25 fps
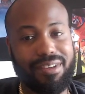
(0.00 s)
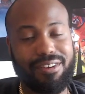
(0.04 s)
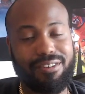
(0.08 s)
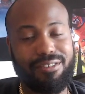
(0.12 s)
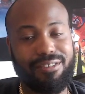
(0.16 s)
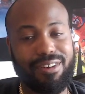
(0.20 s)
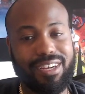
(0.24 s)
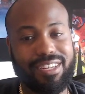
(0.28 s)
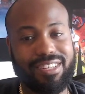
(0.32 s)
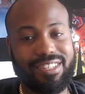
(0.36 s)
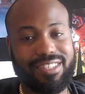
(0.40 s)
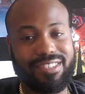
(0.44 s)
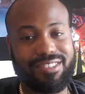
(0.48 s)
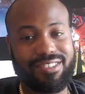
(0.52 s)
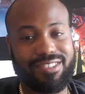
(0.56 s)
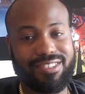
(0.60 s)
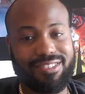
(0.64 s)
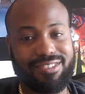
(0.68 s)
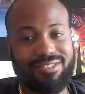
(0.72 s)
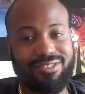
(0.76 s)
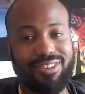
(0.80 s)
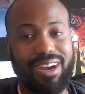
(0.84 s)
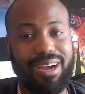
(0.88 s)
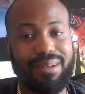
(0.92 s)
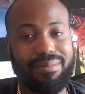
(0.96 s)
who I
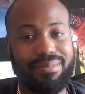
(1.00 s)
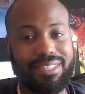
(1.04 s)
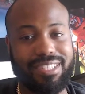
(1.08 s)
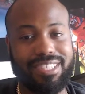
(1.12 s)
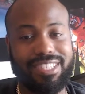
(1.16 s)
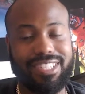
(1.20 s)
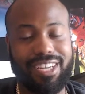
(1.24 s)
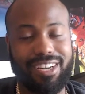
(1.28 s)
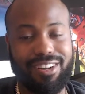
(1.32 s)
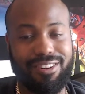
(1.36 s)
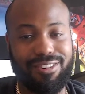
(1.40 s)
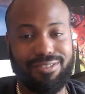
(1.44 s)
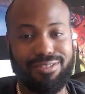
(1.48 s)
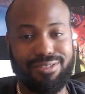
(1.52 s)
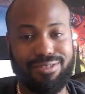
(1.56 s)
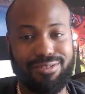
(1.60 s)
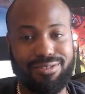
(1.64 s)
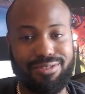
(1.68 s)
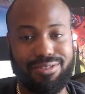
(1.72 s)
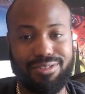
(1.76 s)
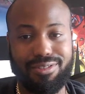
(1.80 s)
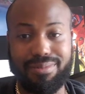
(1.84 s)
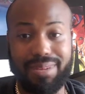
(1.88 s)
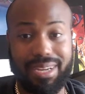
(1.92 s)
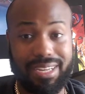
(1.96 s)
subscribe to his channel on
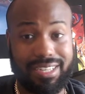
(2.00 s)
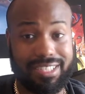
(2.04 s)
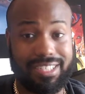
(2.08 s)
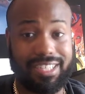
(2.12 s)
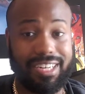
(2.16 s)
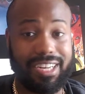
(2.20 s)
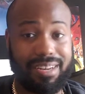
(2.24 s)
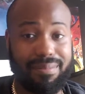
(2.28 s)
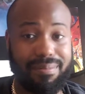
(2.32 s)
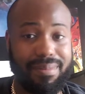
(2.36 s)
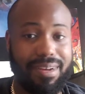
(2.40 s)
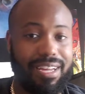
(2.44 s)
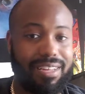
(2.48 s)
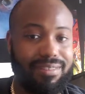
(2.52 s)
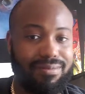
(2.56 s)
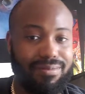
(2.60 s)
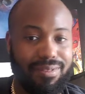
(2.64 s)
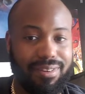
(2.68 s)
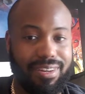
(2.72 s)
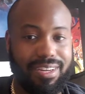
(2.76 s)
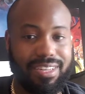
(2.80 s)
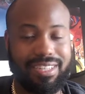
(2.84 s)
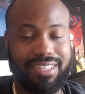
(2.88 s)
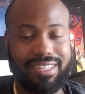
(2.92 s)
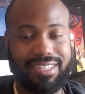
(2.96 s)
YouTube, y'all should check him out as well.
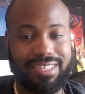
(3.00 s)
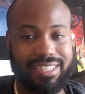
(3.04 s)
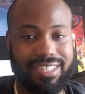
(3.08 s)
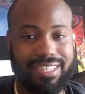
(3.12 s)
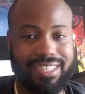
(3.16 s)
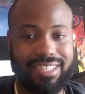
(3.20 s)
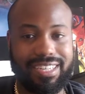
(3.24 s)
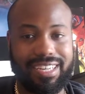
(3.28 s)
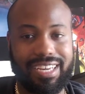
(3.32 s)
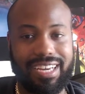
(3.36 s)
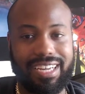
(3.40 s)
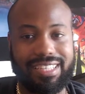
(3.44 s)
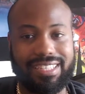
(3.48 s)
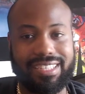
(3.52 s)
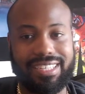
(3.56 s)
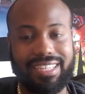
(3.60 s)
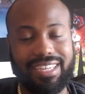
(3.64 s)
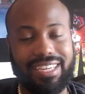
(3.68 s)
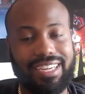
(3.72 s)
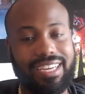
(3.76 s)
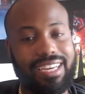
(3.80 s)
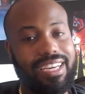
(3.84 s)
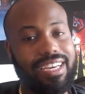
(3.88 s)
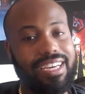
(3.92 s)
He does good content.